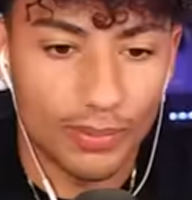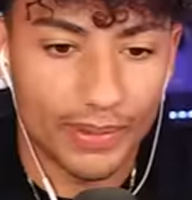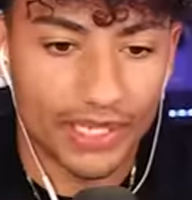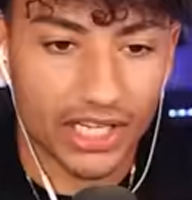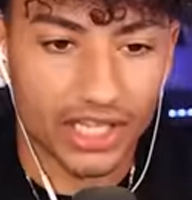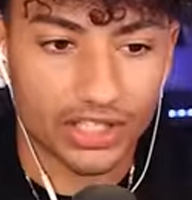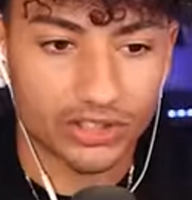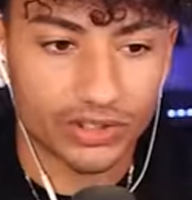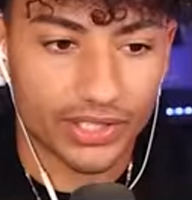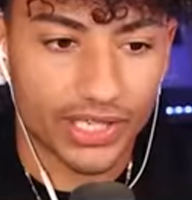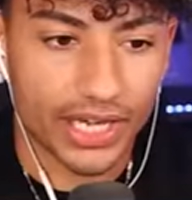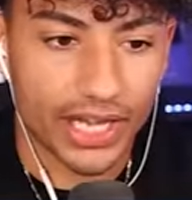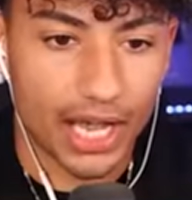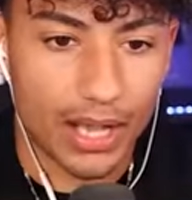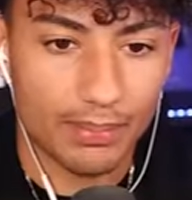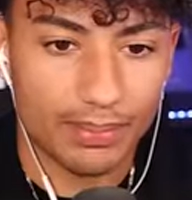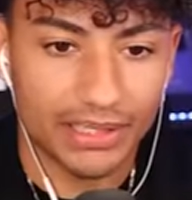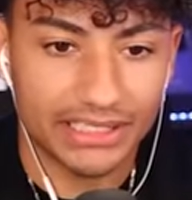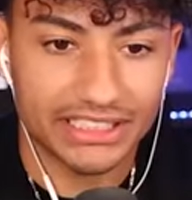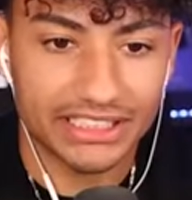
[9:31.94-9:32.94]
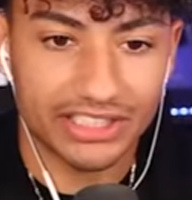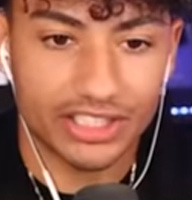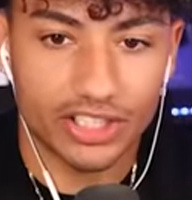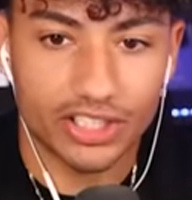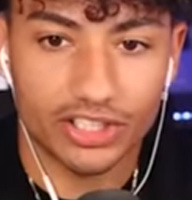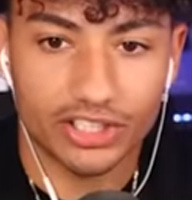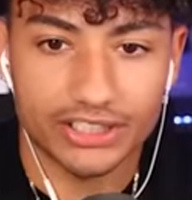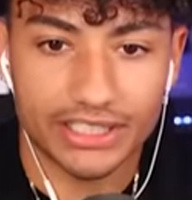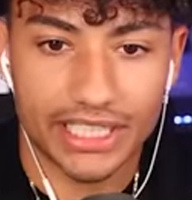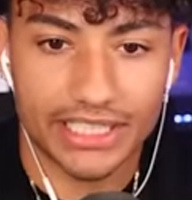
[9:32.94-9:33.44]
Oh my gosh. Okay, I'm um, placing
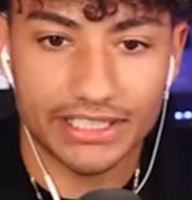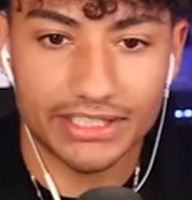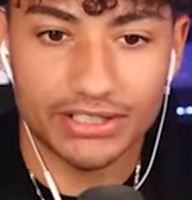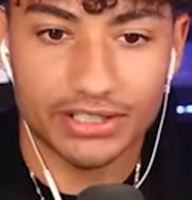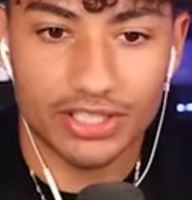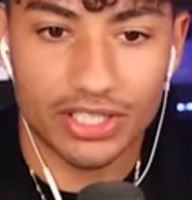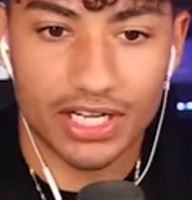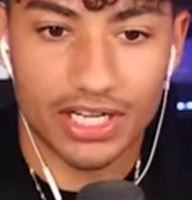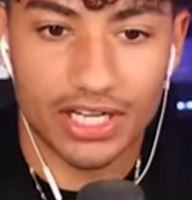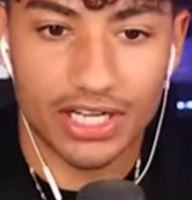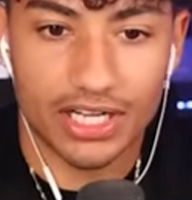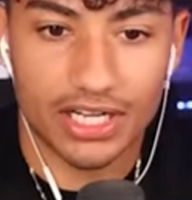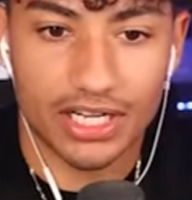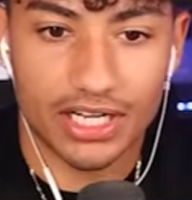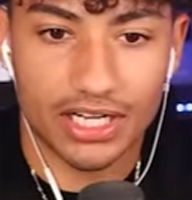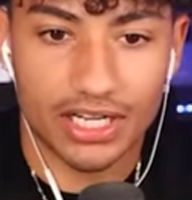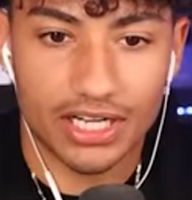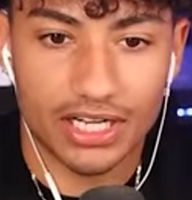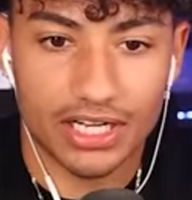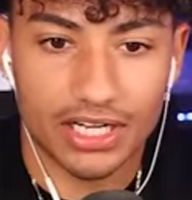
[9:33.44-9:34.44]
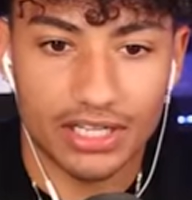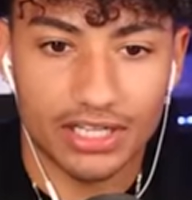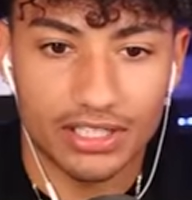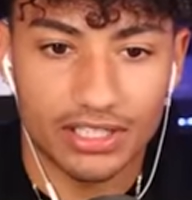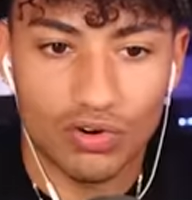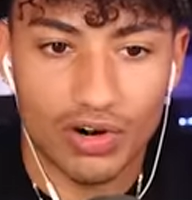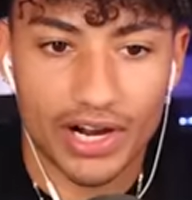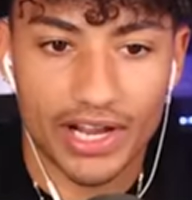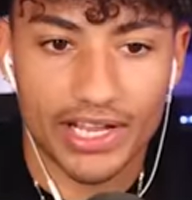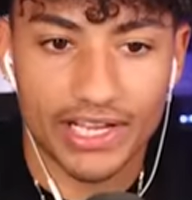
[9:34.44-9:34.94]
another Titan uh,
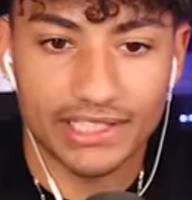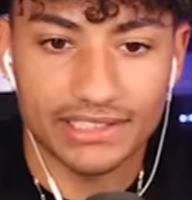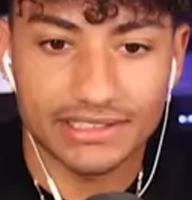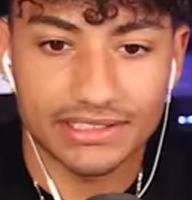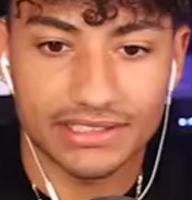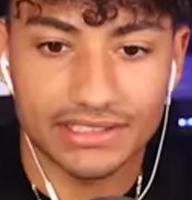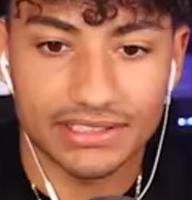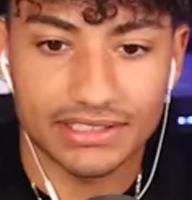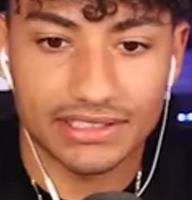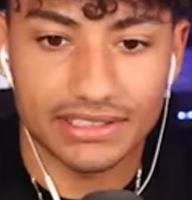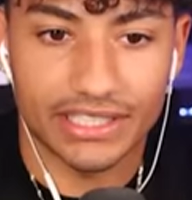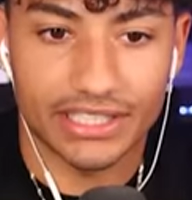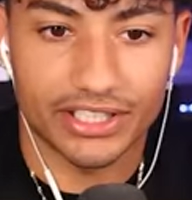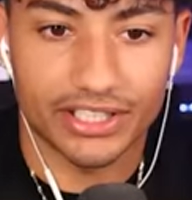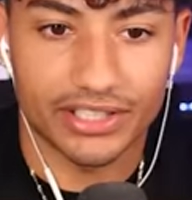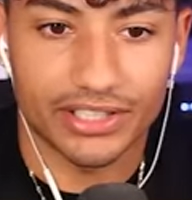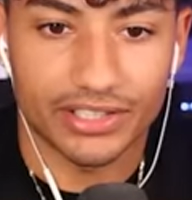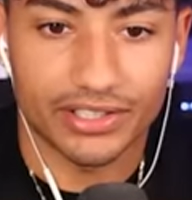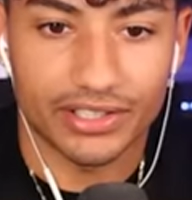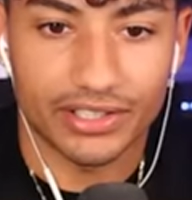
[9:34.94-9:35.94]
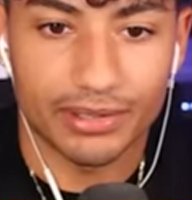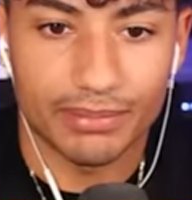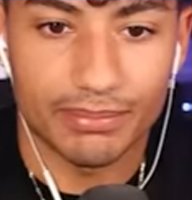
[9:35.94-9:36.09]
right here.